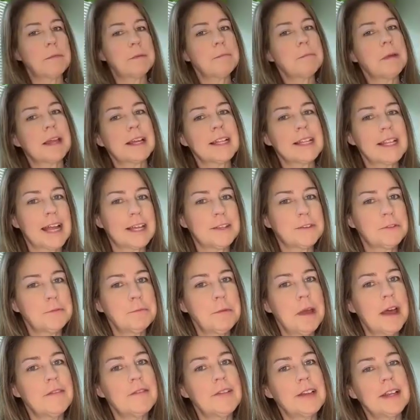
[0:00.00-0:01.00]
I'm in my
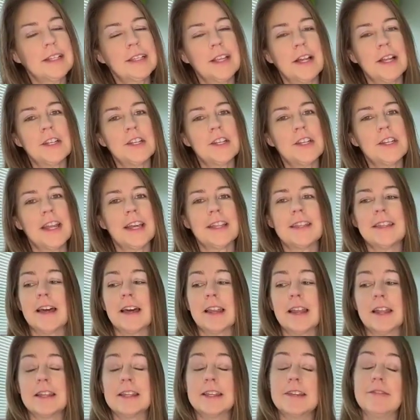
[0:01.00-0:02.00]
classroom having lunch and I
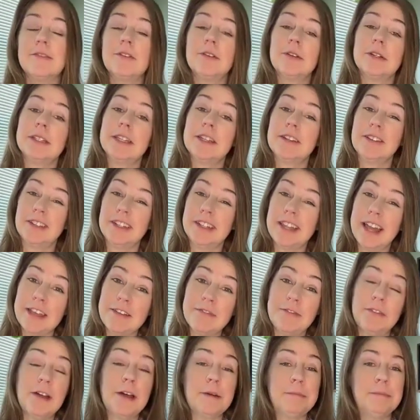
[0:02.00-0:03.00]
thought I'd give you a little
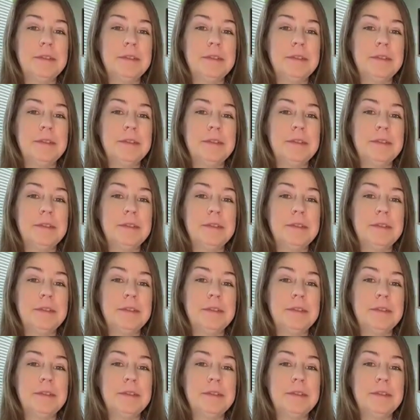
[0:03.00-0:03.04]
life